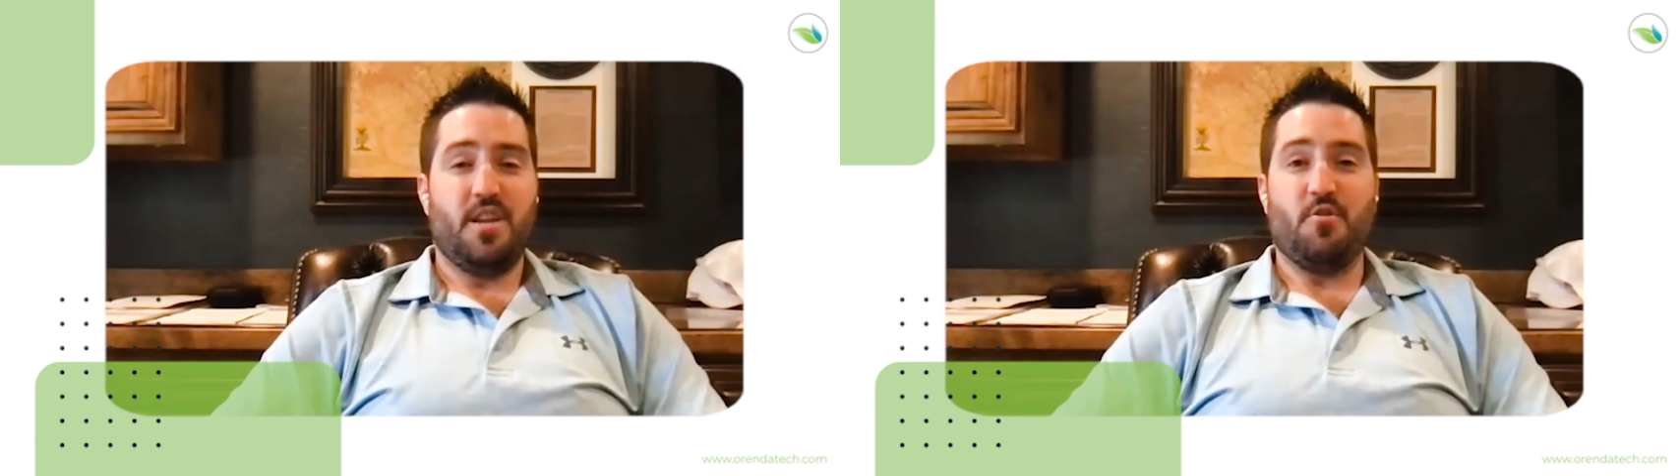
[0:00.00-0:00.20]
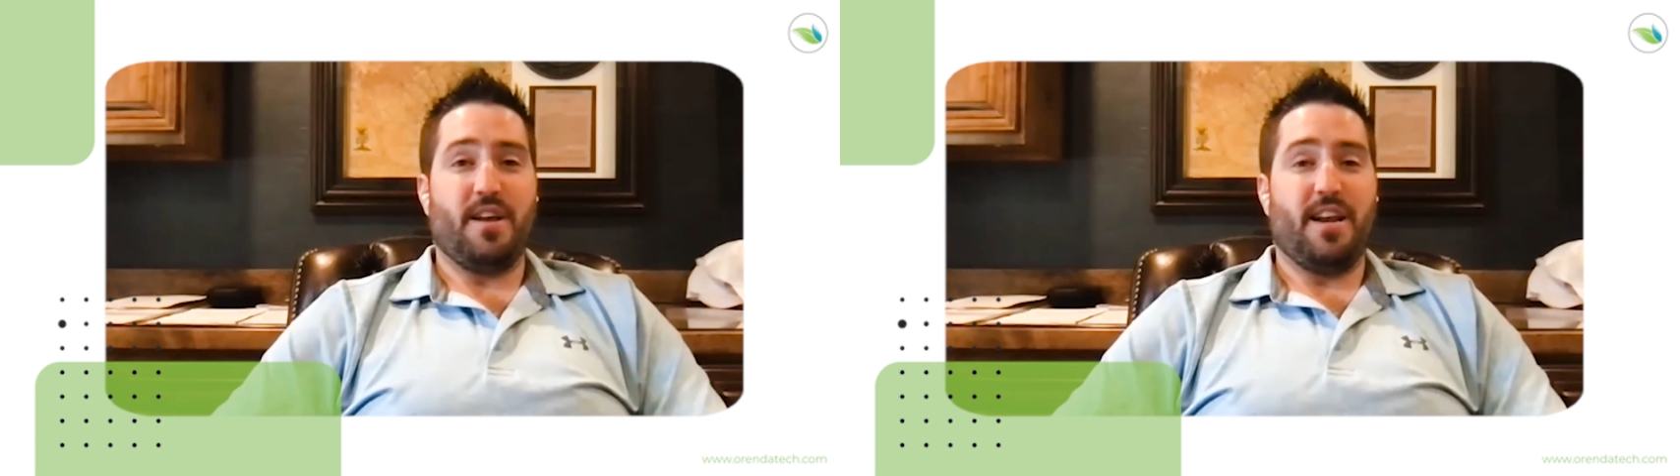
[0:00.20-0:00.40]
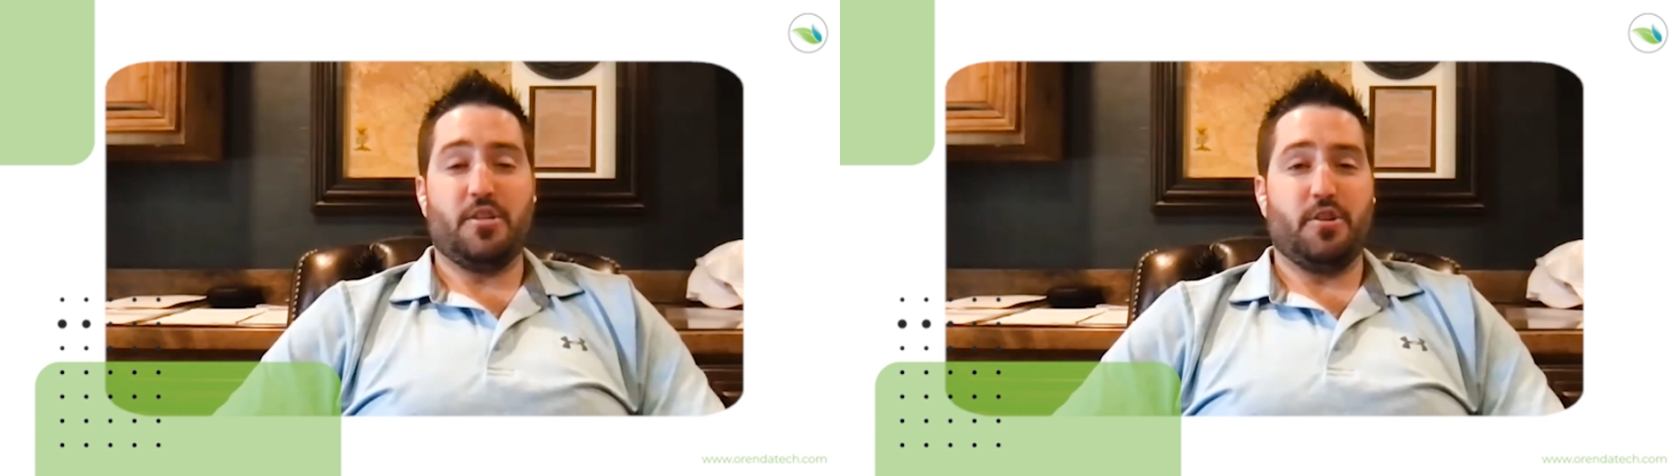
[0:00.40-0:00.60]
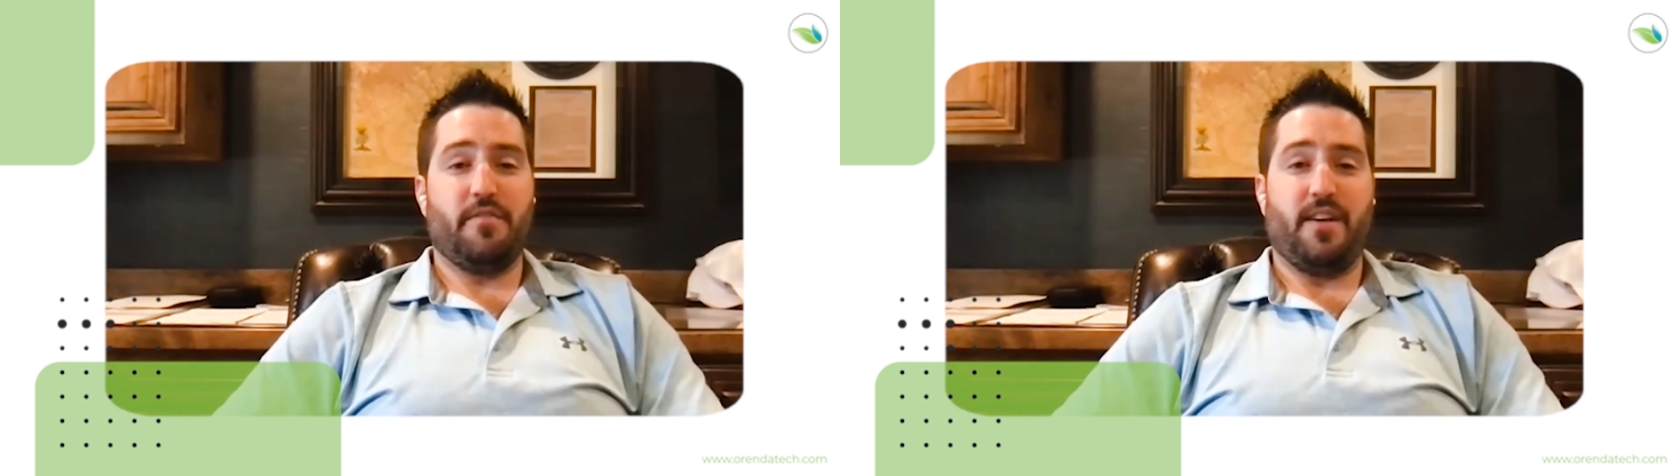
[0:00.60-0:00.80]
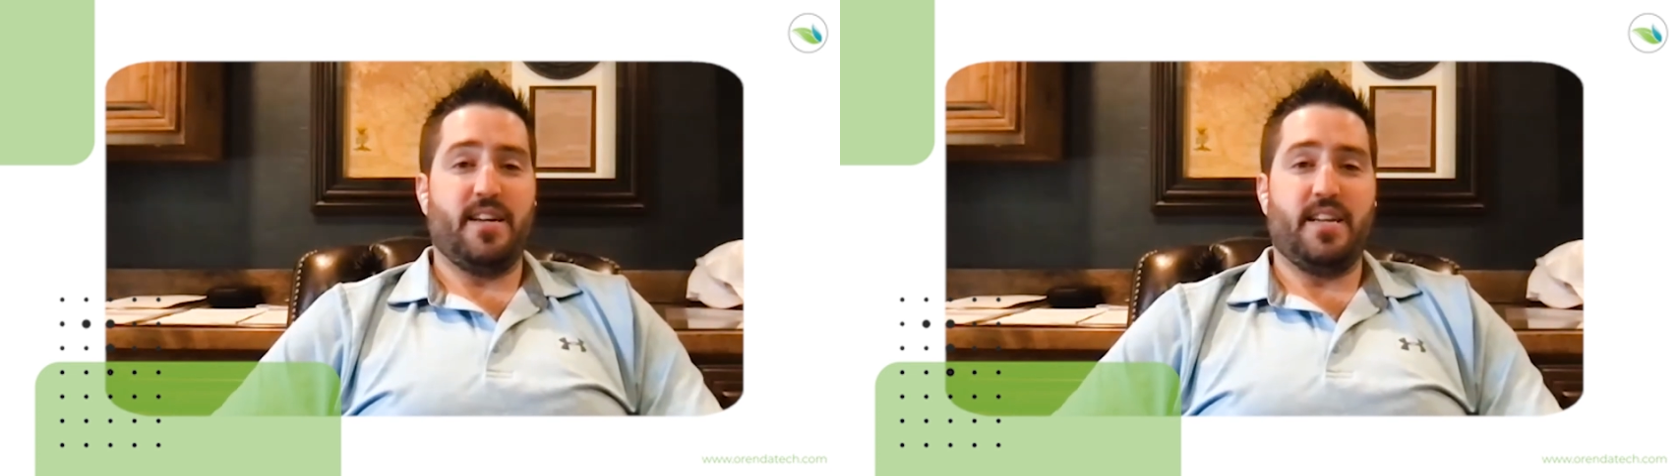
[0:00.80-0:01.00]
You can actually
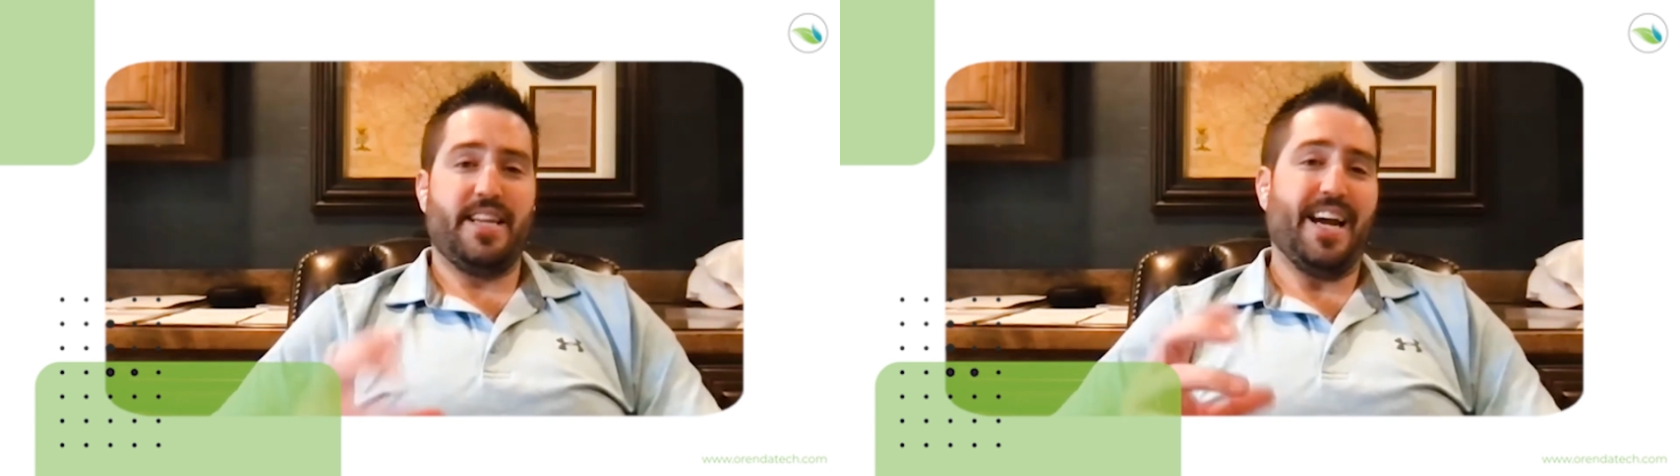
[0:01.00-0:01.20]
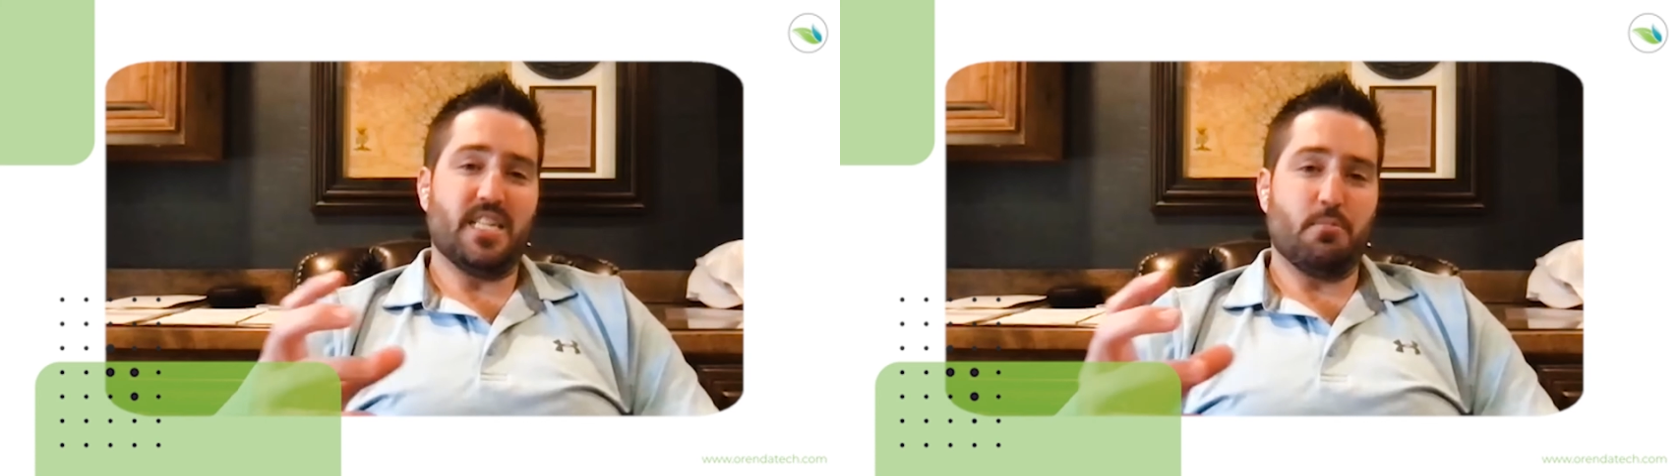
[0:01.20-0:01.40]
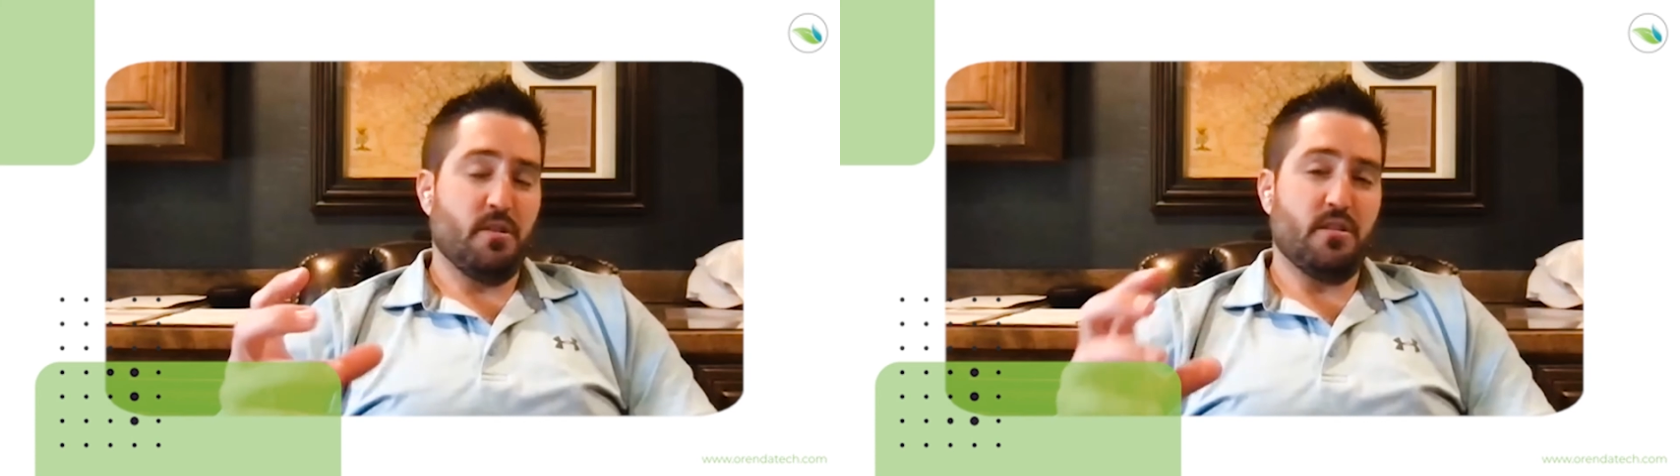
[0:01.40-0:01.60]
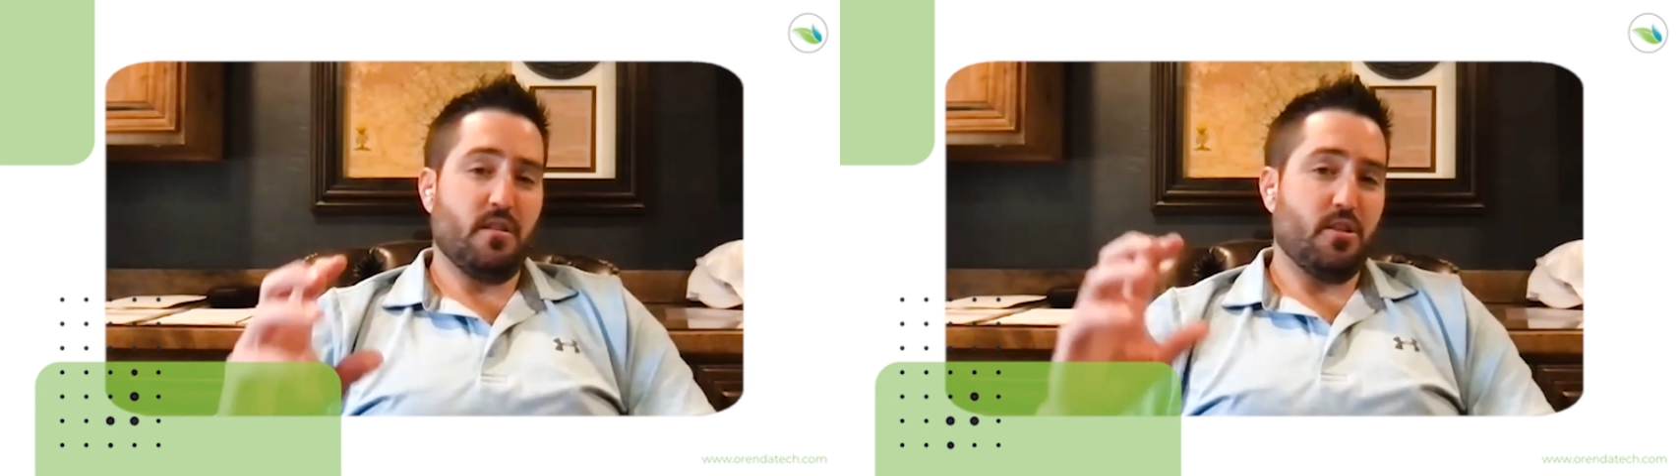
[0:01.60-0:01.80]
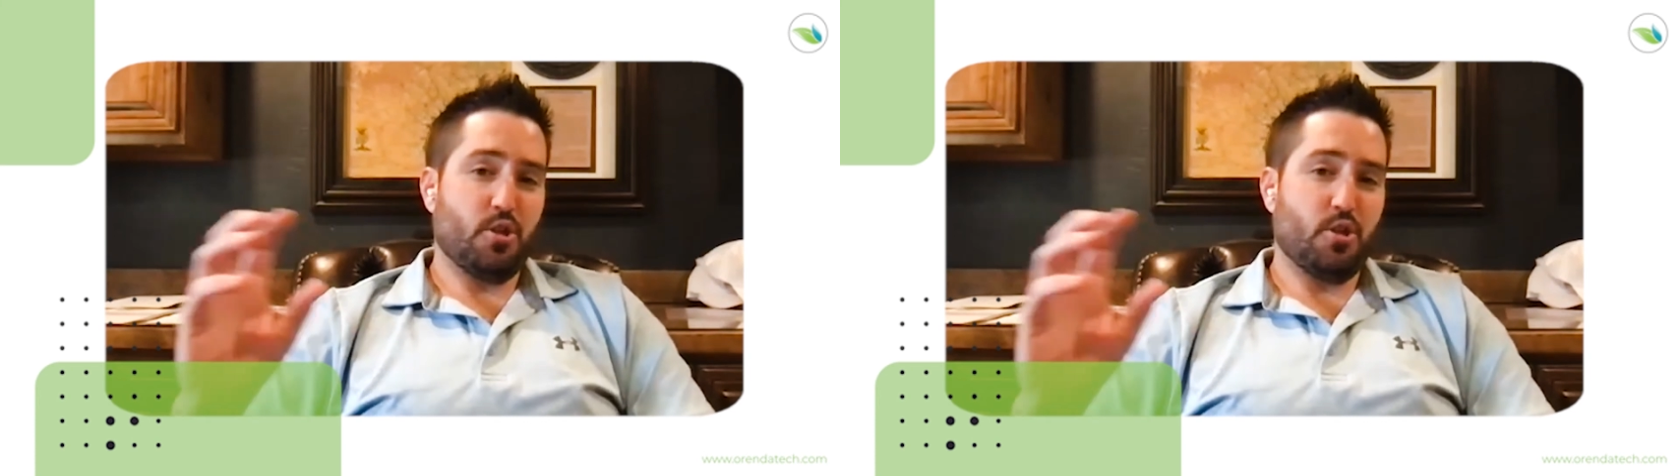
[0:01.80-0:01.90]
find attachments that